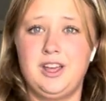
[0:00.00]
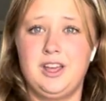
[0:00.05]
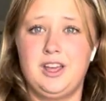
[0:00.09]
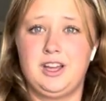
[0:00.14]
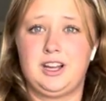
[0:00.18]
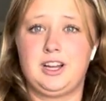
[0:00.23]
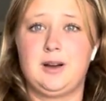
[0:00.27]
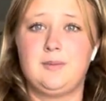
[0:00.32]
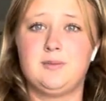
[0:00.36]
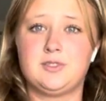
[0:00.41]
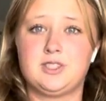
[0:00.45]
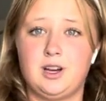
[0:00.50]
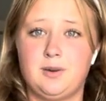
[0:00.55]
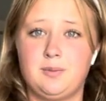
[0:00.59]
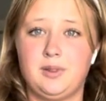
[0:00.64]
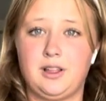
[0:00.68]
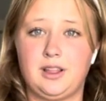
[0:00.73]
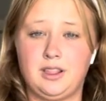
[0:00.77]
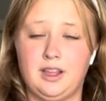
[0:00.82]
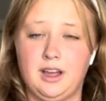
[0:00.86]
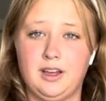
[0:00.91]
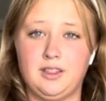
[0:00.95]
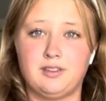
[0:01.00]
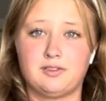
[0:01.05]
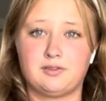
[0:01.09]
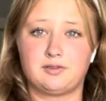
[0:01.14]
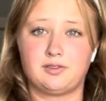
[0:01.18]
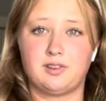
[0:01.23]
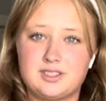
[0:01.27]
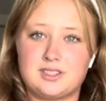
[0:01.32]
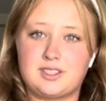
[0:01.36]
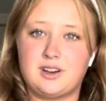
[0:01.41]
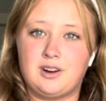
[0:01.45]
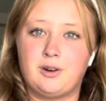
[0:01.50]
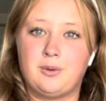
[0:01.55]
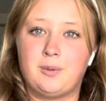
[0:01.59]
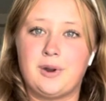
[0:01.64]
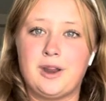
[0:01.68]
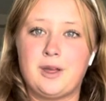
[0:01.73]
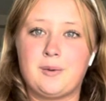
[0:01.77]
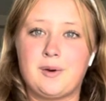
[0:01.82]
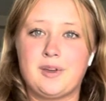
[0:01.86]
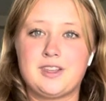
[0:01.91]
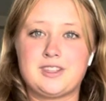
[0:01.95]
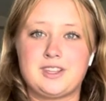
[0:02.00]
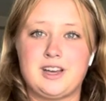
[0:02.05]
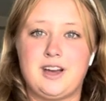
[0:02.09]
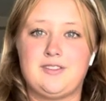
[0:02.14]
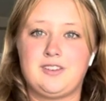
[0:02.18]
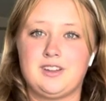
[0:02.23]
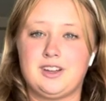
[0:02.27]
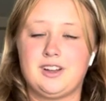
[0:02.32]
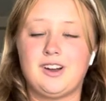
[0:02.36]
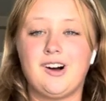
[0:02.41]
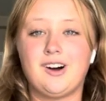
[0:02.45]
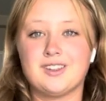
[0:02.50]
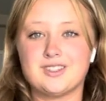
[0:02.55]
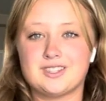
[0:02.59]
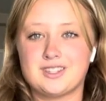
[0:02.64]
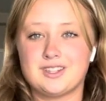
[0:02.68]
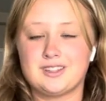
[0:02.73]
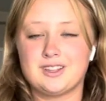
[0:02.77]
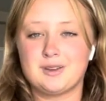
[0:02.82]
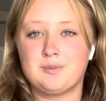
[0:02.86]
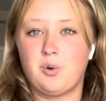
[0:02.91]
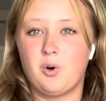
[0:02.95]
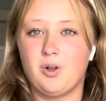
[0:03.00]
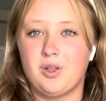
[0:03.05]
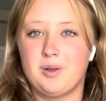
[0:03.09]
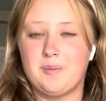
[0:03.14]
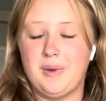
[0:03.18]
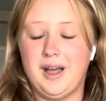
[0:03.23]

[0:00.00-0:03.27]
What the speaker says: it comes up like that in the front, so when I wear this I have to like constantly pull it